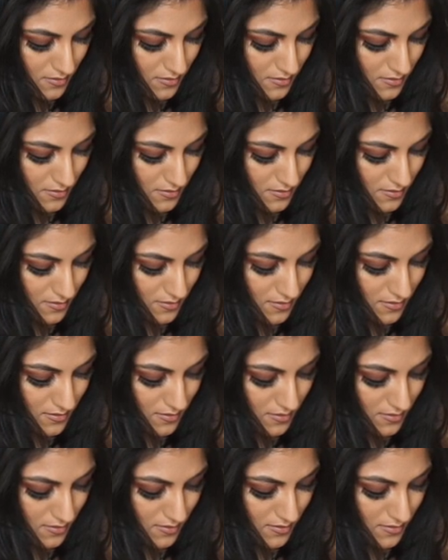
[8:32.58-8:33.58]

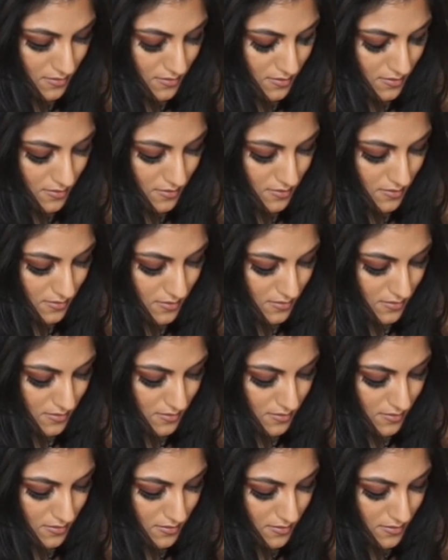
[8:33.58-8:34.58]

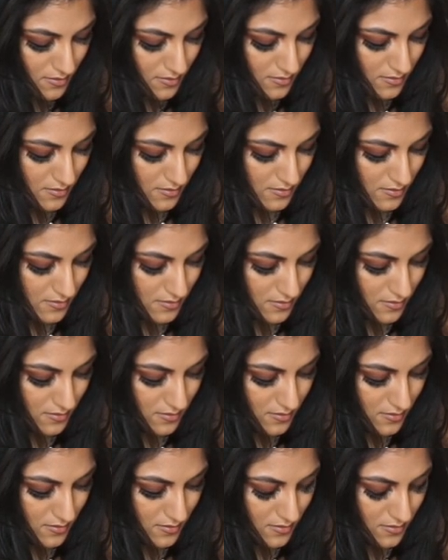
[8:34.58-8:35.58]

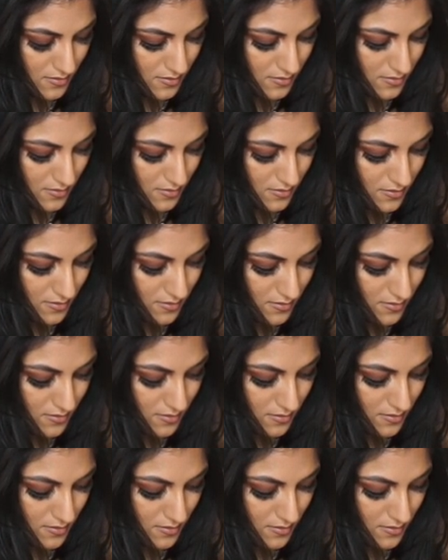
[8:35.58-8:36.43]
The person shown says nothing.